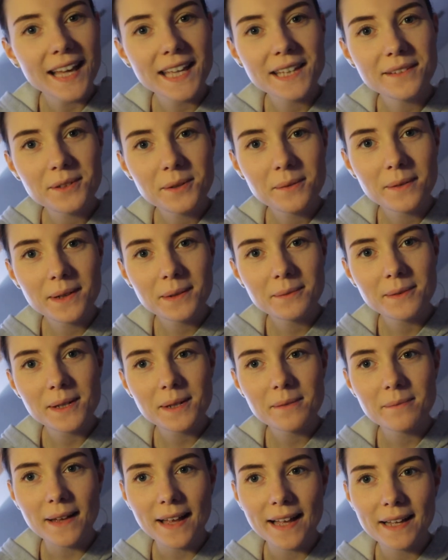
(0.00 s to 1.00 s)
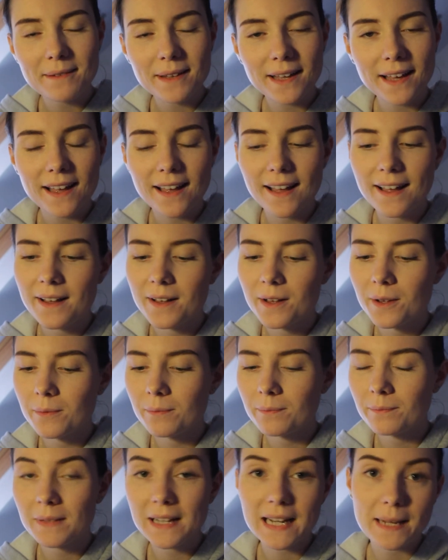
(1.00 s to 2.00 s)
Hi everyone, welcome back.
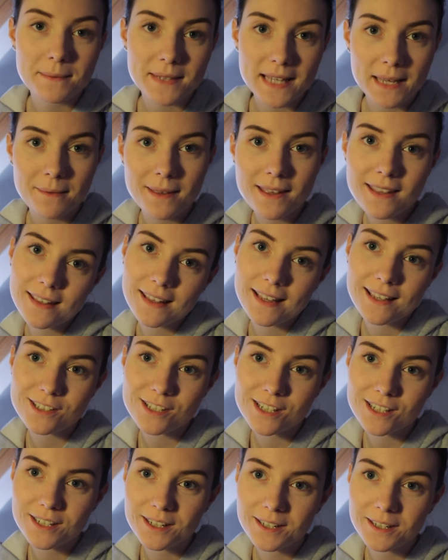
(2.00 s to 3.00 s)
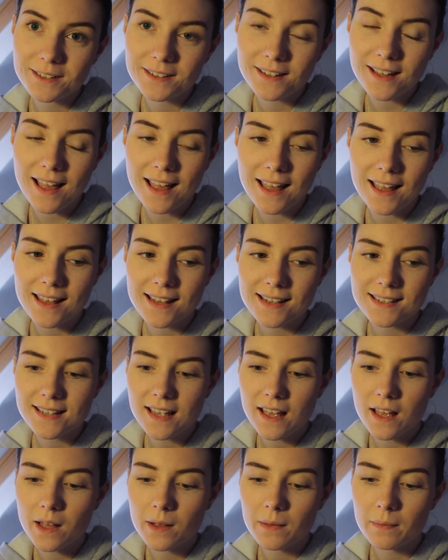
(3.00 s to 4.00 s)
Um, my name's Emmy, in case you didn't know, and
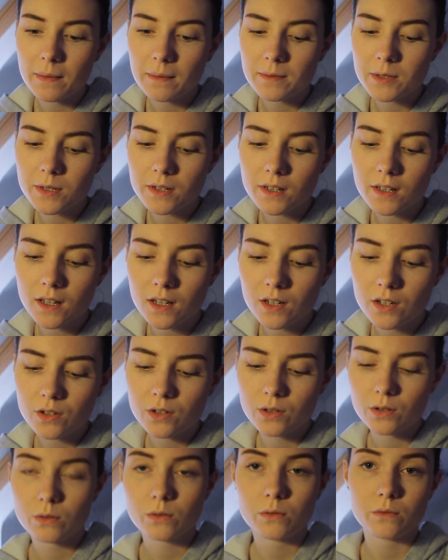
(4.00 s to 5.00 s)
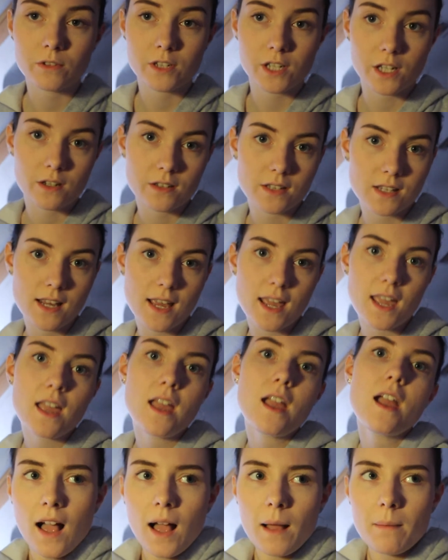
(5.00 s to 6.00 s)
um, I'm doing a new video today.
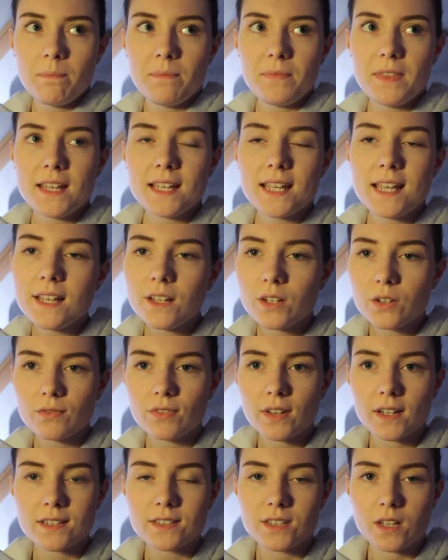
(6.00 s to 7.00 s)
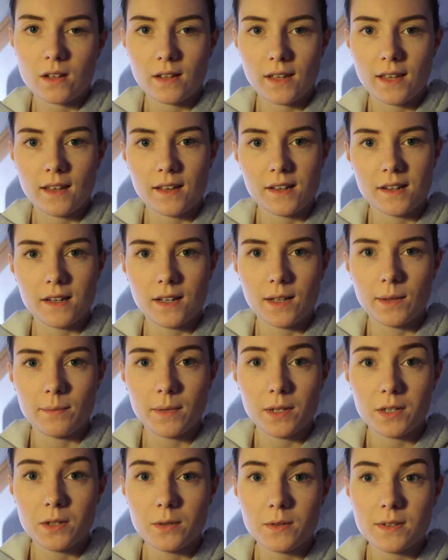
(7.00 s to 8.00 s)
I'm thinking of like starting um,
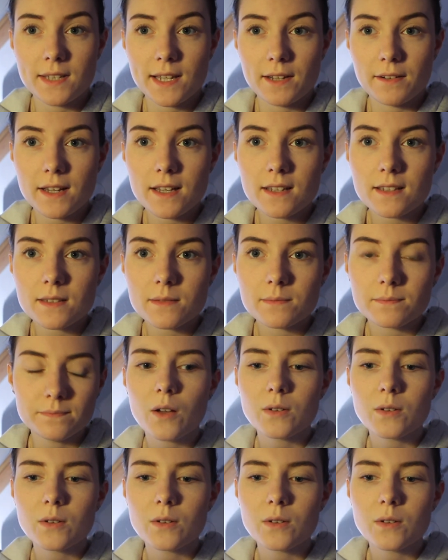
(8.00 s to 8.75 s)
a new series.